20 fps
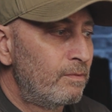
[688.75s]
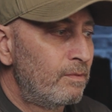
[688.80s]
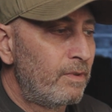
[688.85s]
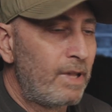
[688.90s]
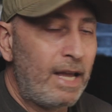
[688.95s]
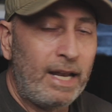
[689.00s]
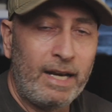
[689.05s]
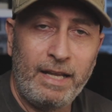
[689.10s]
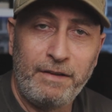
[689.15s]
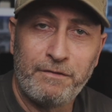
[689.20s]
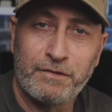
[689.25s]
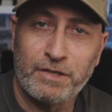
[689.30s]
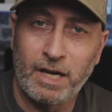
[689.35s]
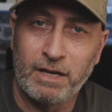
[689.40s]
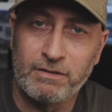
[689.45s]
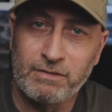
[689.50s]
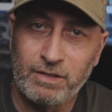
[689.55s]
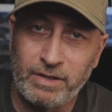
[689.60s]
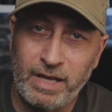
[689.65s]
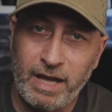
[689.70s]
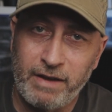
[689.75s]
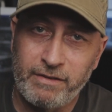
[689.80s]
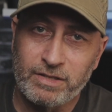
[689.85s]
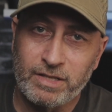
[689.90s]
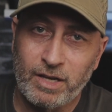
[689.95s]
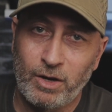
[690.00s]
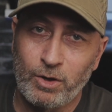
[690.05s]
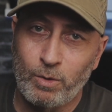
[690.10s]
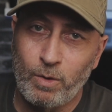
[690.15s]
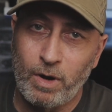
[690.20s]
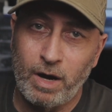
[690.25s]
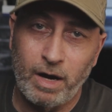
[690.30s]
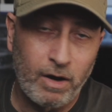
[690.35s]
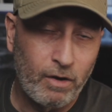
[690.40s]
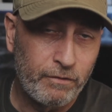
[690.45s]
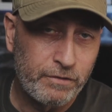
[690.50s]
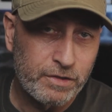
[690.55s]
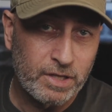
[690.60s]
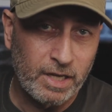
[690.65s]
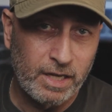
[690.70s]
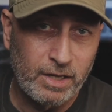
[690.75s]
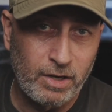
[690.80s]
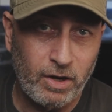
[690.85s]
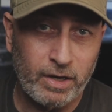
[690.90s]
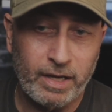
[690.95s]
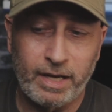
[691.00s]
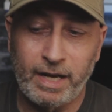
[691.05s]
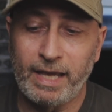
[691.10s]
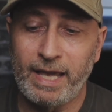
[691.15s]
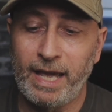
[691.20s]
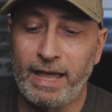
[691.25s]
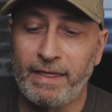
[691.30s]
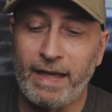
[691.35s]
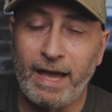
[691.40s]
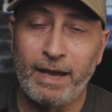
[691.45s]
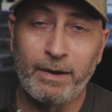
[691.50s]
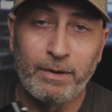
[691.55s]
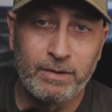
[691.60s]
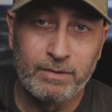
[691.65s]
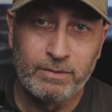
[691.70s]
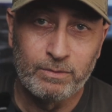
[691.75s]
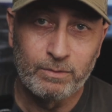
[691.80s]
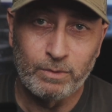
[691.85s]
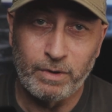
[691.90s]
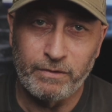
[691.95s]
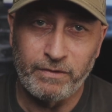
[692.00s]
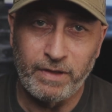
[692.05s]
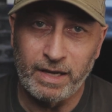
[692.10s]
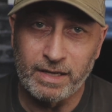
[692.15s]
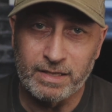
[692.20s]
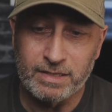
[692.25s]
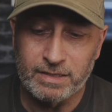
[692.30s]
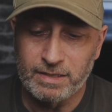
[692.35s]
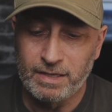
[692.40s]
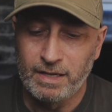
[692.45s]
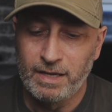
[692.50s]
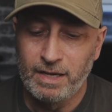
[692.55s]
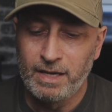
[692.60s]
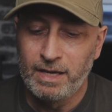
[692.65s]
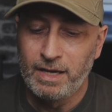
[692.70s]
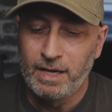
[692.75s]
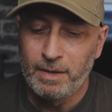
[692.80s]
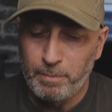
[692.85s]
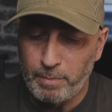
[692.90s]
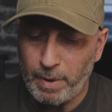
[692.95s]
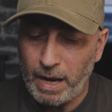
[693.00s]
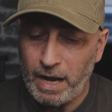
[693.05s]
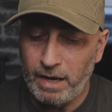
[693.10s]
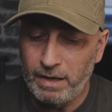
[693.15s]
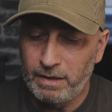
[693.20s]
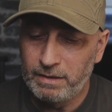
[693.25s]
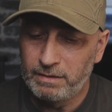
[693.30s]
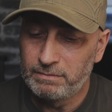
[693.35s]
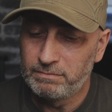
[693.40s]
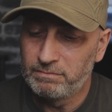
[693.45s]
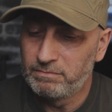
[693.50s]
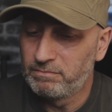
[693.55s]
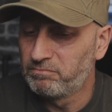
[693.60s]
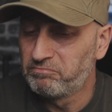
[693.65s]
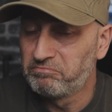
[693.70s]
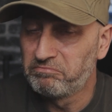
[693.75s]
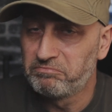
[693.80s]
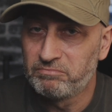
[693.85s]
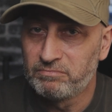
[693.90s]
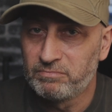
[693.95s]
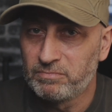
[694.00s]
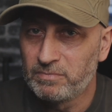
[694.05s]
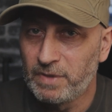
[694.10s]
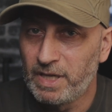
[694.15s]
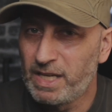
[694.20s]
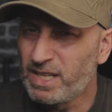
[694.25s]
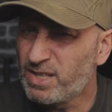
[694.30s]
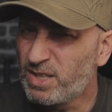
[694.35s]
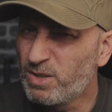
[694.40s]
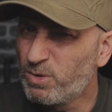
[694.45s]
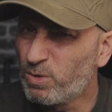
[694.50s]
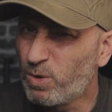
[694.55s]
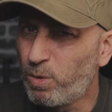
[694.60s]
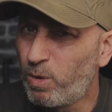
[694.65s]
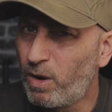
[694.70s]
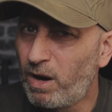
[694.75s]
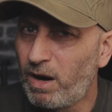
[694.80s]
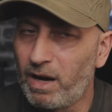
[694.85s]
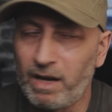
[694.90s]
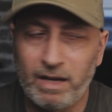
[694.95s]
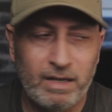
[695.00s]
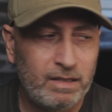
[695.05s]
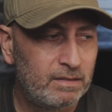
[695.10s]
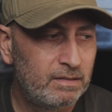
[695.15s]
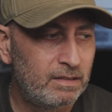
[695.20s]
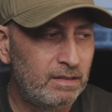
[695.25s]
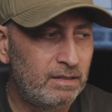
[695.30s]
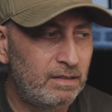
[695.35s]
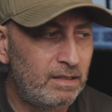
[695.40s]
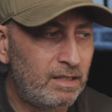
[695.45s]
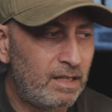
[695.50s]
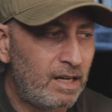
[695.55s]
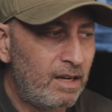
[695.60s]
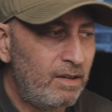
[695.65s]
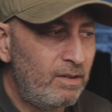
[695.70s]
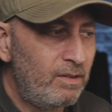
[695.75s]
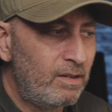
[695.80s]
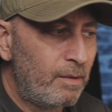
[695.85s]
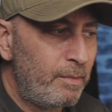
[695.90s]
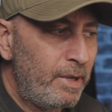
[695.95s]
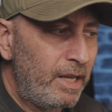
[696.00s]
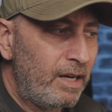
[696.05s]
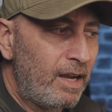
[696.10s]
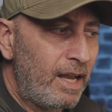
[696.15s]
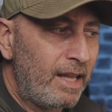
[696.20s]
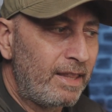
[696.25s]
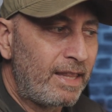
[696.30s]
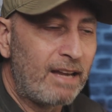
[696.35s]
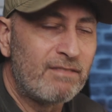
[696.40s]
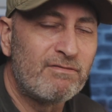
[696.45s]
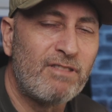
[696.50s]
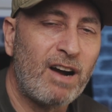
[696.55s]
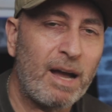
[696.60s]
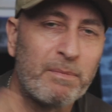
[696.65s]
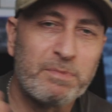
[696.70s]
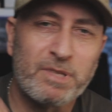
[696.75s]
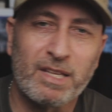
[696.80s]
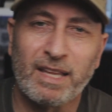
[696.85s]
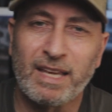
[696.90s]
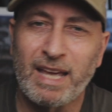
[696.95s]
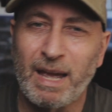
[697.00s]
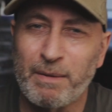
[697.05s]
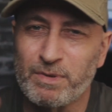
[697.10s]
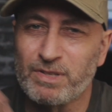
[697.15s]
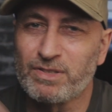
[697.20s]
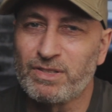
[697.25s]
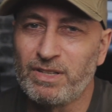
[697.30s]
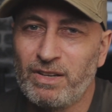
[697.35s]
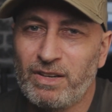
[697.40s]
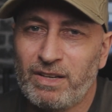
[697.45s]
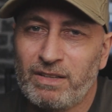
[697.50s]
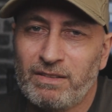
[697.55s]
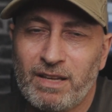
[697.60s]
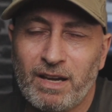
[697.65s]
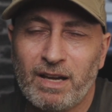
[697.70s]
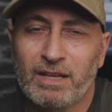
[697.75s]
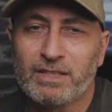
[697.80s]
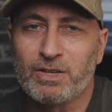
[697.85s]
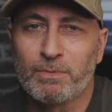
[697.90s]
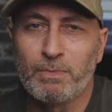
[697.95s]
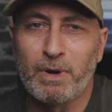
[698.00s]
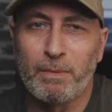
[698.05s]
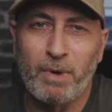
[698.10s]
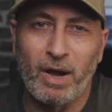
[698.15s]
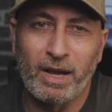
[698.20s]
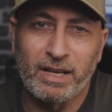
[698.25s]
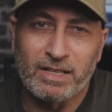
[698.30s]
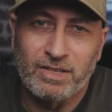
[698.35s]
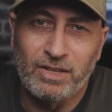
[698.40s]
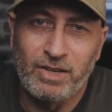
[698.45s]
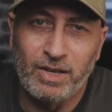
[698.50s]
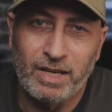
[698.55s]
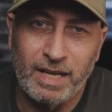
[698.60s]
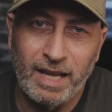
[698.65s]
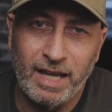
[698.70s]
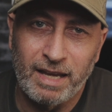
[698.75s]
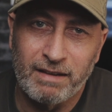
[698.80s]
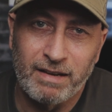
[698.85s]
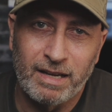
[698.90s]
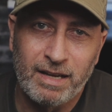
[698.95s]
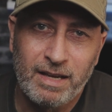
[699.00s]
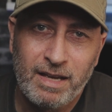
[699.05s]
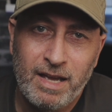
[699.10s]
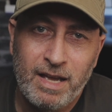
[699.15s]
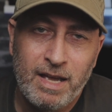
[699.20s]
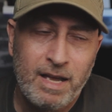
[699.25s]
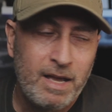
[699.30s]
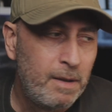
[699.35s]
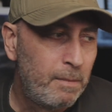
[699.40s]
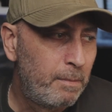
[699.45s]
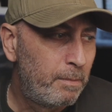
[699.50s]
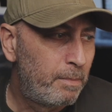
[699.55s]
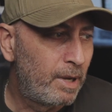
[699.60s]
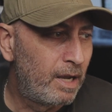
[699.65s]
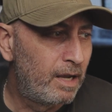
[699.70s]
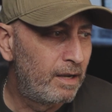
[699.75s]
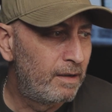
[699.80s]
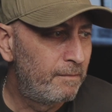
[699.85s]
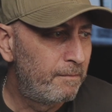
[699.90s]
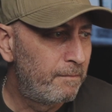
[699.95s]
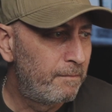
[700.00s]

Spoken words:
That leaf shutter on there is so quiet. Obviously you're not going to get that with this, but it's still quiet, you know? I mean, I had that right up to the camera, so to my mic, so you could hear it. But